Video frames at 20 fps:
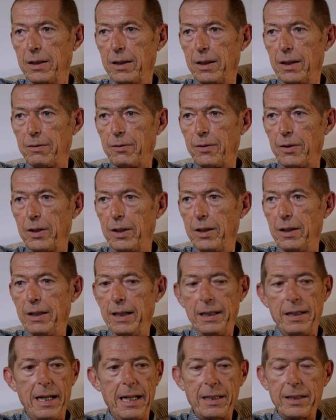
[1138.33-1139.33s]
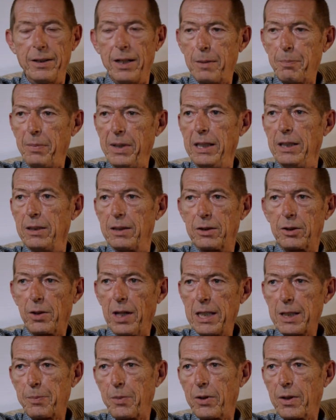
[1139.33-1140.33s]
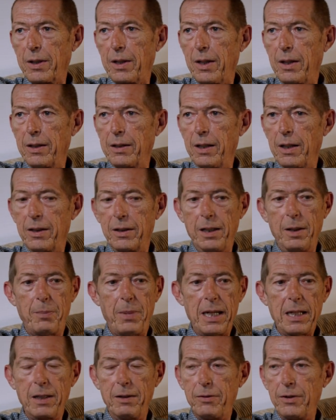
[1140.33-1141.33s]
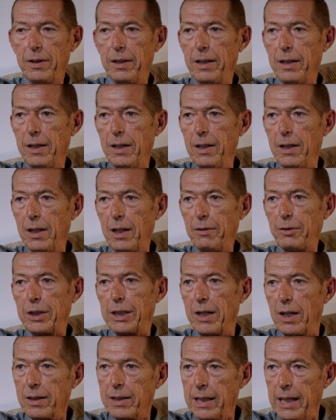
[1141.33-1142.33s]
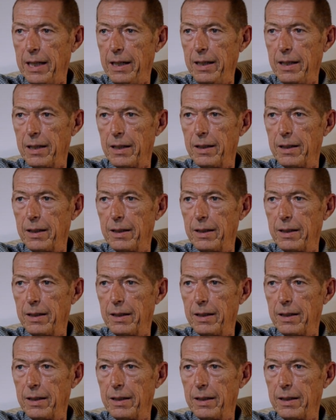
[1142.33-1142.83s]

of it's not being transported on the back of a donkey.